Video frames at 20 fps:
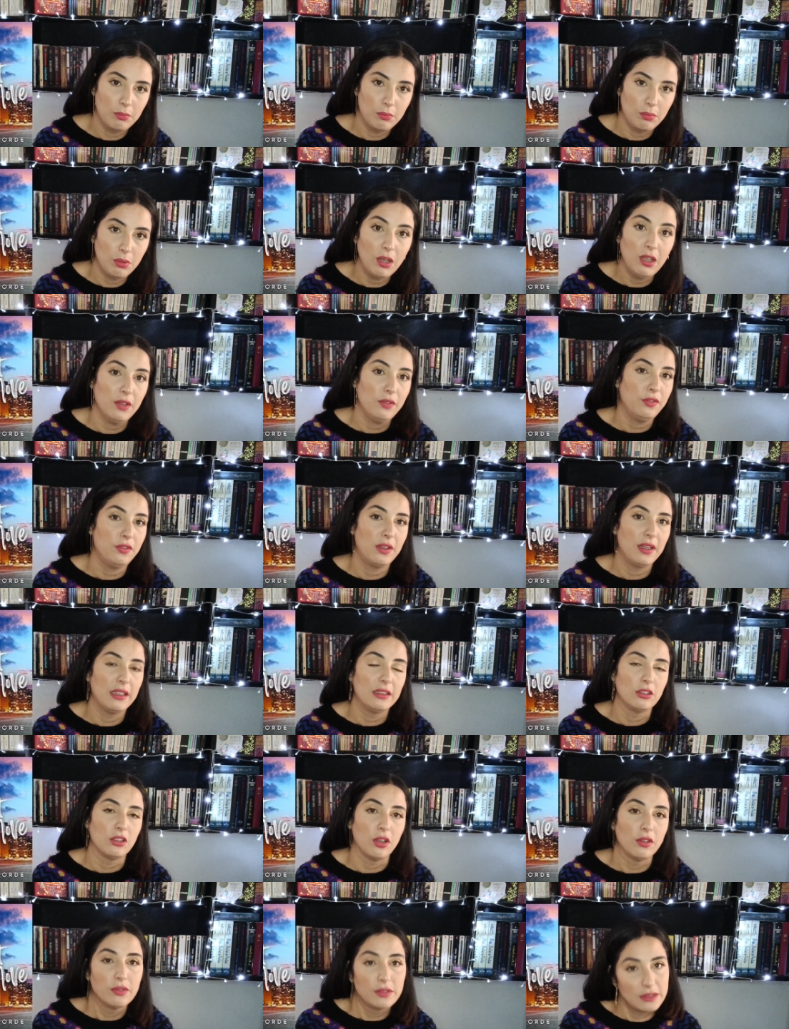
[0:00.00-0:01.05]

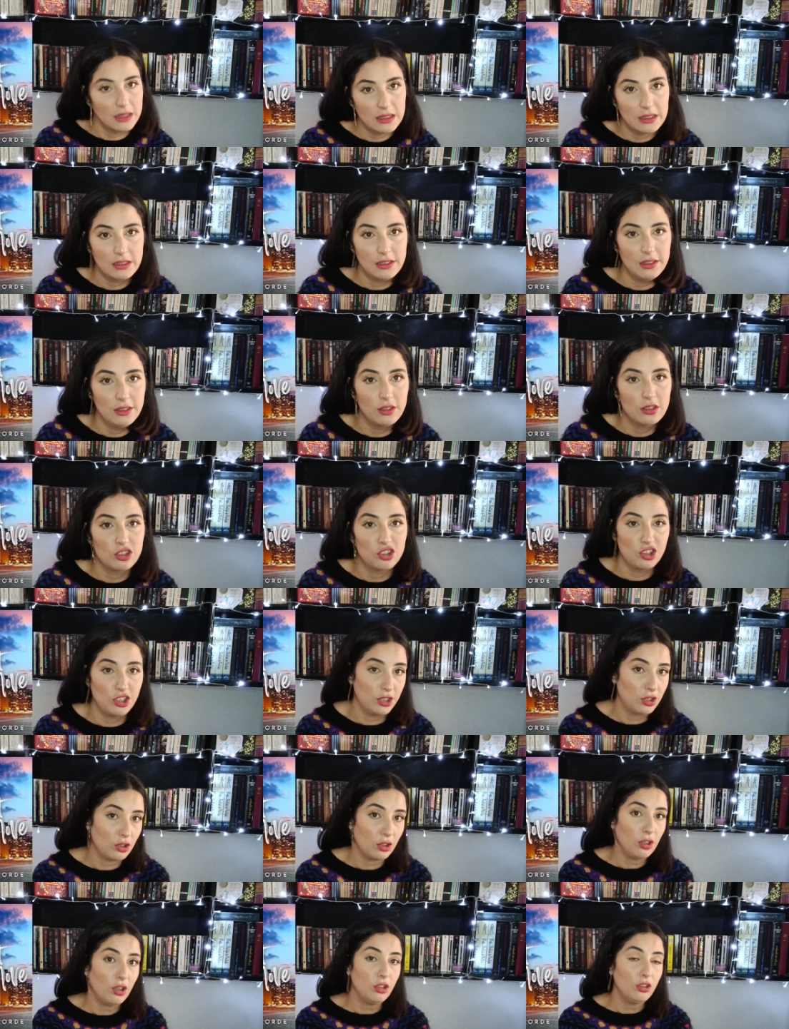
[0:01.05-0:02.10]
boyfriend of 6 years
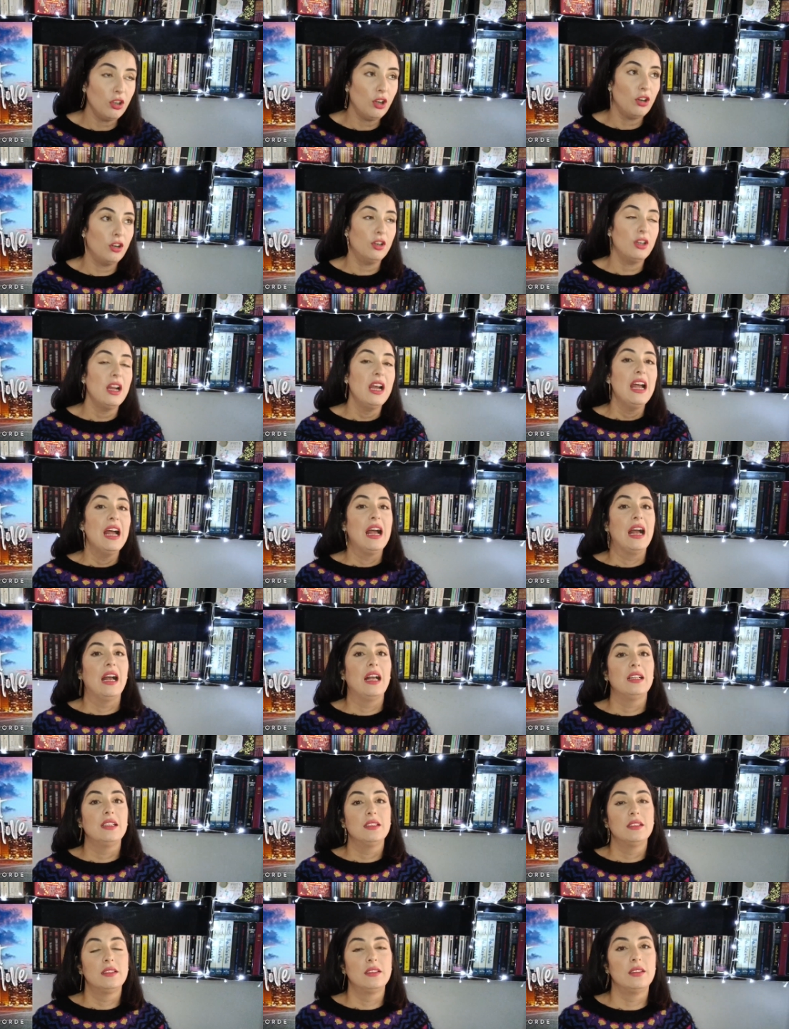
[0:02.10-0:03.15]
cheating on her,
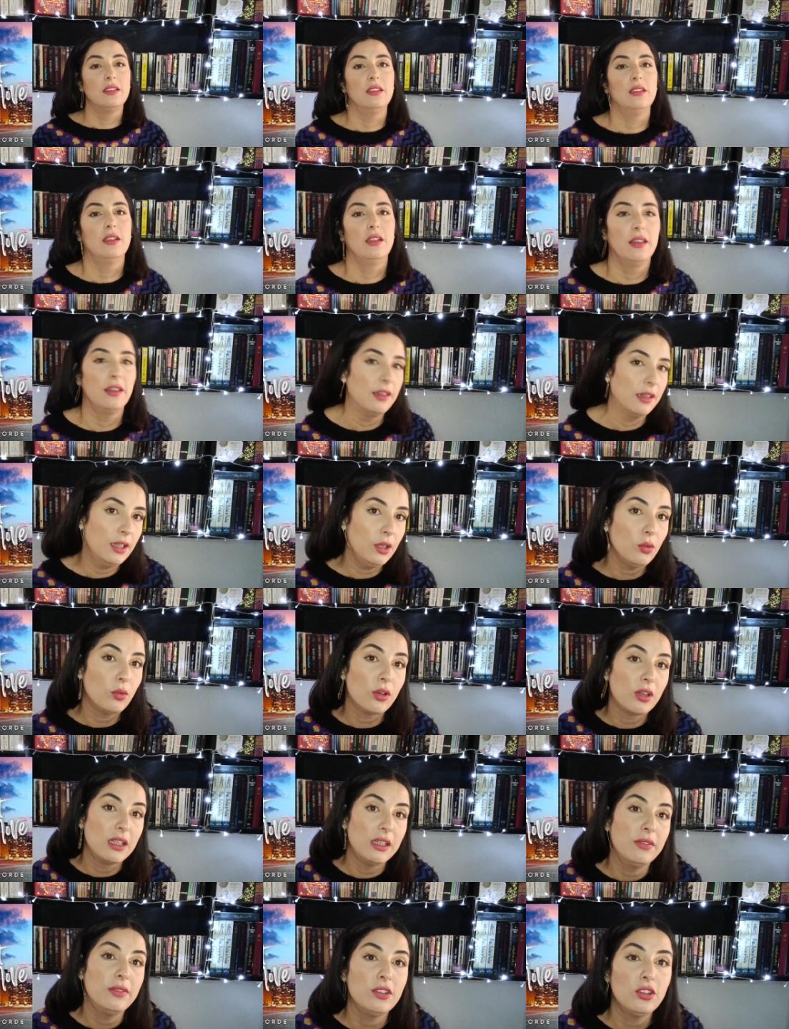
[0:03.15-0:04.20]
and they were
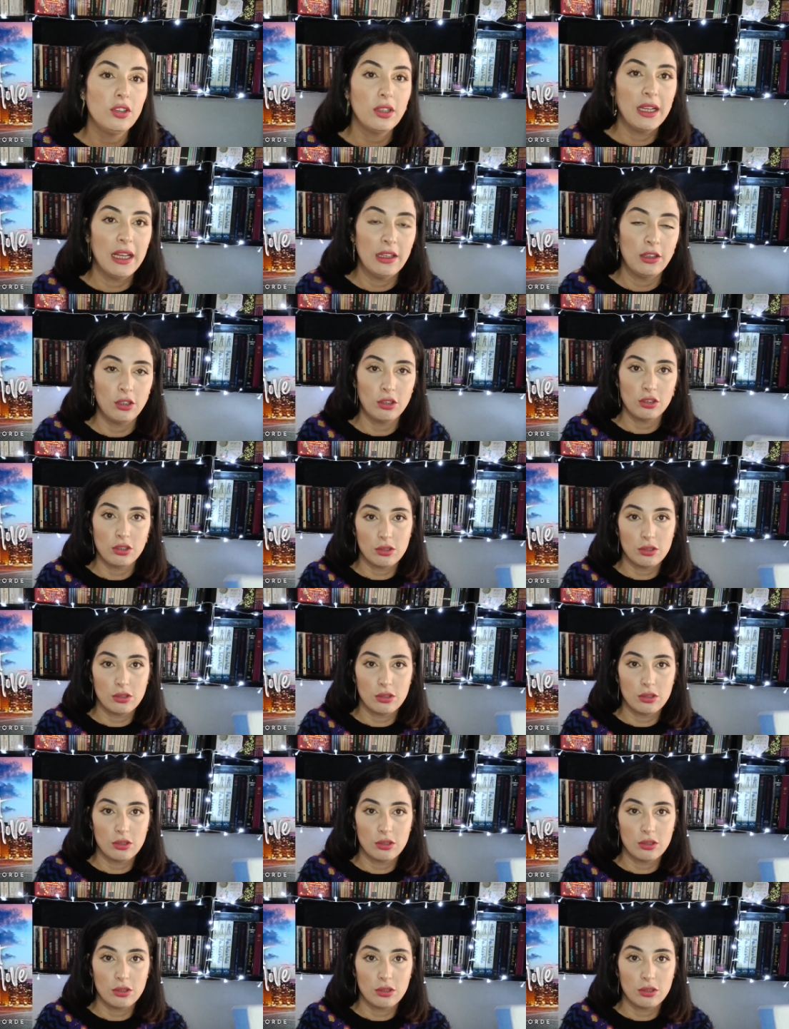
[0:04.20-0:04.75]
living together.